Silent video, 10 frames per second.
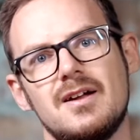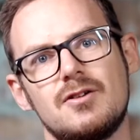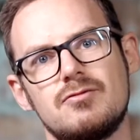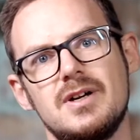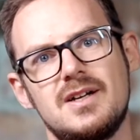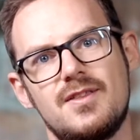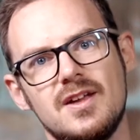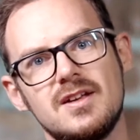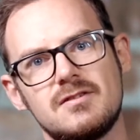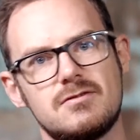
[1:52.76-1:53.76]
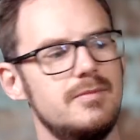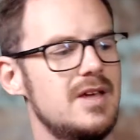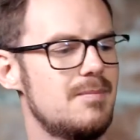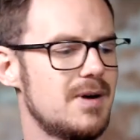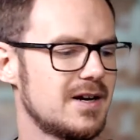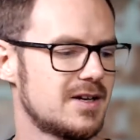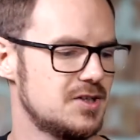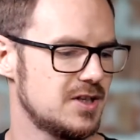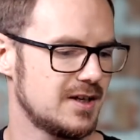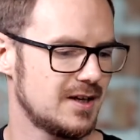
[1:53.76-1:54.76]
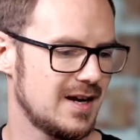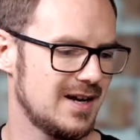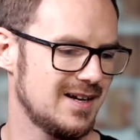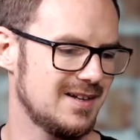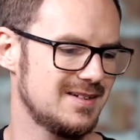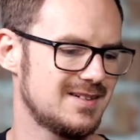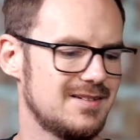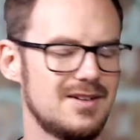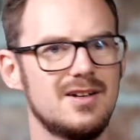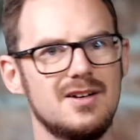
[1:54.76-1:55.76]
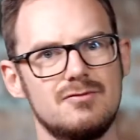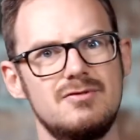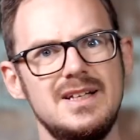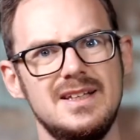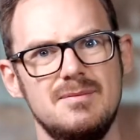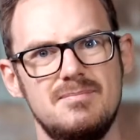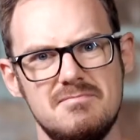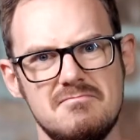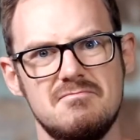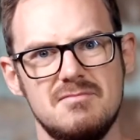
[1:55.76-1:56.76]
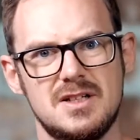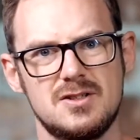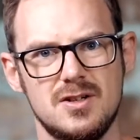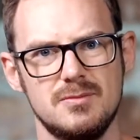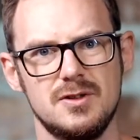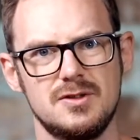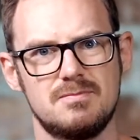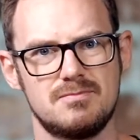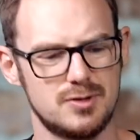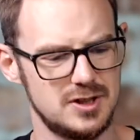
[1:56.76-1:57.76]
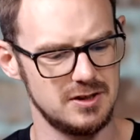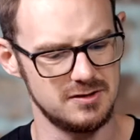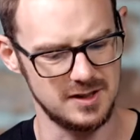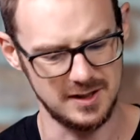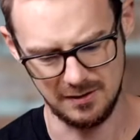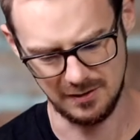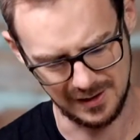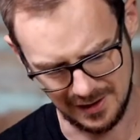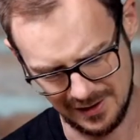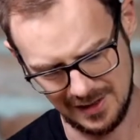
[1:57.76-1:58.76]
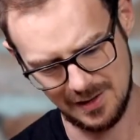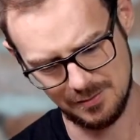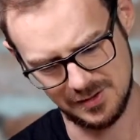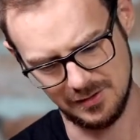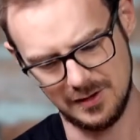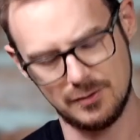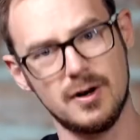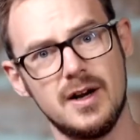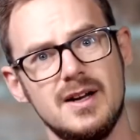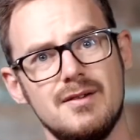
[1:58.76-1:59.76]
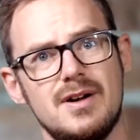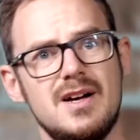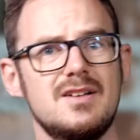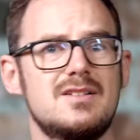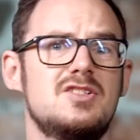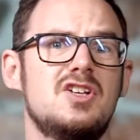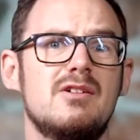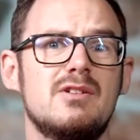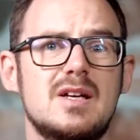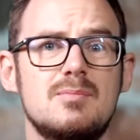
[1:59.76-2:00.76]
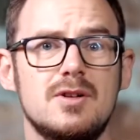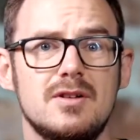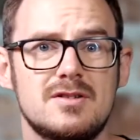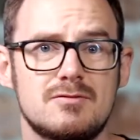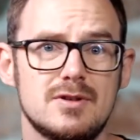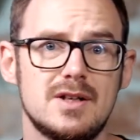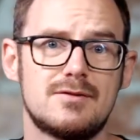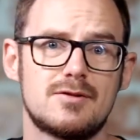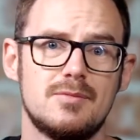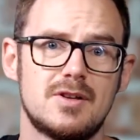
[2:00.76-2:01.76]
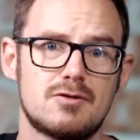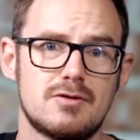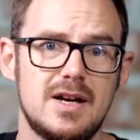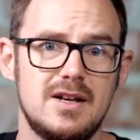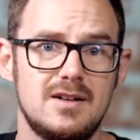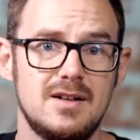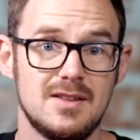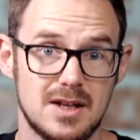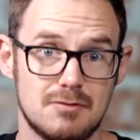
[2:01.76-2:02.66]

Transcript: great things from their packaging, and they are really a top-notch producer now. Like, absolutely great. I've had Zhiyun gimbals right from the Crane, the